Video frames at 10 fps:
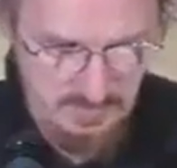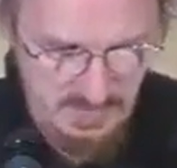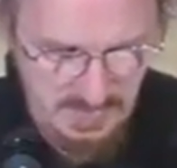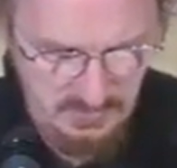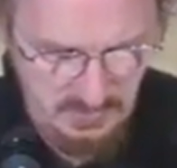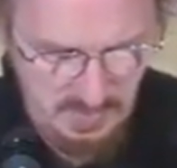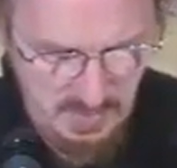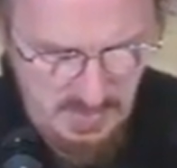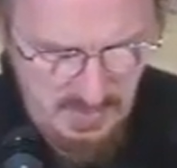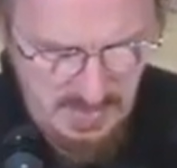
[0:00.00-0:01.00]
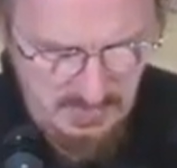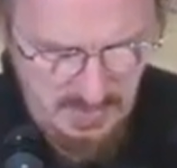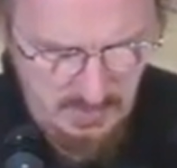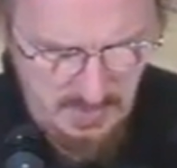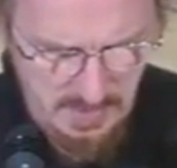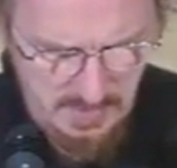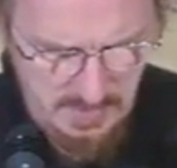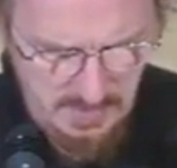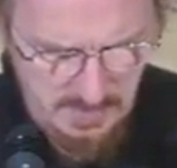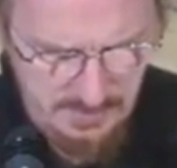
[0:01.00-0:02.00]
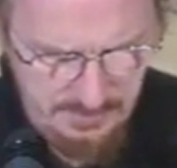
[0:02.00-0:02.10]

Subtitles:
that's how we are.